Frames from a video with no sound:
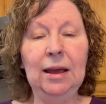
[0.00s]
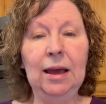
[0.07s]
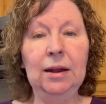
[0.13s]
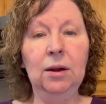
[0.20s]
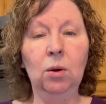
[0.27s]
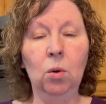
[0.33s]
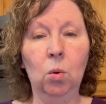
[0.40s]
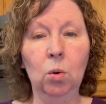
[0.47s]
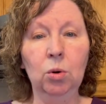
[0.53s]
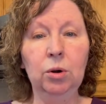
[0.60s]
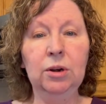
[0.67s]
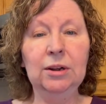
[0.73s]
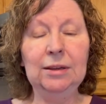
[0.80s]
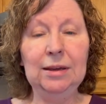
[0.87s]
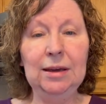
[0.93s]
and in order
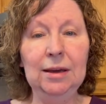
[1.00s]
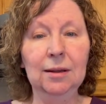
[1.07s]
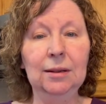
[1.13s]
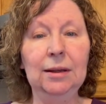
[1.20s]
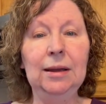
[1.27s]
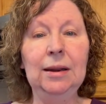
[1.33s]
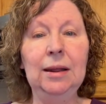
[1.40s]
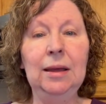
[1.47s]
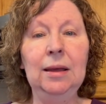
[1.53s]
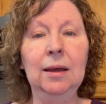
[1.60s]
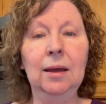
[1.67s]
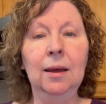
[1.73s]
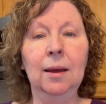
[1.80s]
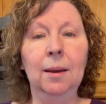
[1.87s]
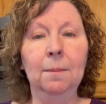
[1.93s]
to kill any
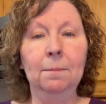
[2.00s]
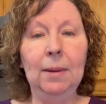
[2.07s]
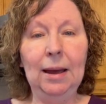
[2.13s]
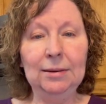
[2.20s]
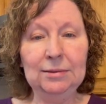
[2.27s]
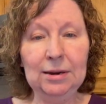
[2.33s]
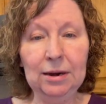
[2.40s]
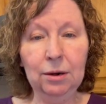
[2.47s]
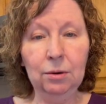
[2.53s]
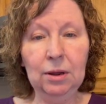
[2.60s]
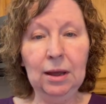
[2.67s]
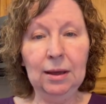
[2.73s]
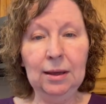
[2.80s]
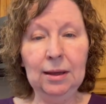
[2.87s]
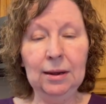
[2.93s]

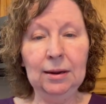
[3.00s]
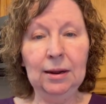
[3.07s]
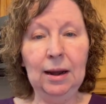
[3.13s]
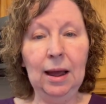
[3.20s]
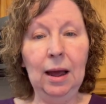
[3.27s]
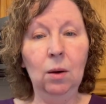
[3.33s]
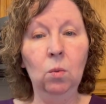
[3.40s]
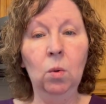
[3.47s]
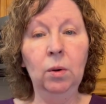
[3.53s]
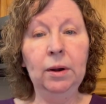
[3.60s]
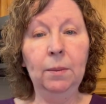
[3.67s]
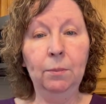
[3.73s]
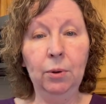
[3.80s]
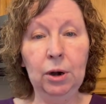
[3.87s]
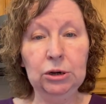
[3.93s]
bacteria in it, I want
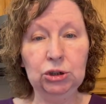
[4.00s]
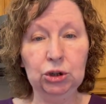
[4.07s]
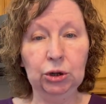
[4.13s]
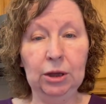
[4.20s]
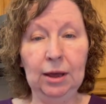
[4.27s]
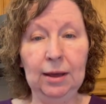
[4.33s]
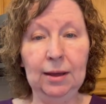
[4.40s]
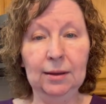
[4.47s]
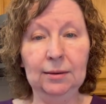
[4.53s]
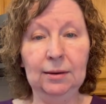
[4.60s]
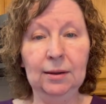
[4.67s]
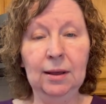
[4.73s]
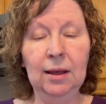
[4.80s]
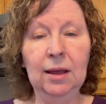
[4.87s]
it pressure canned.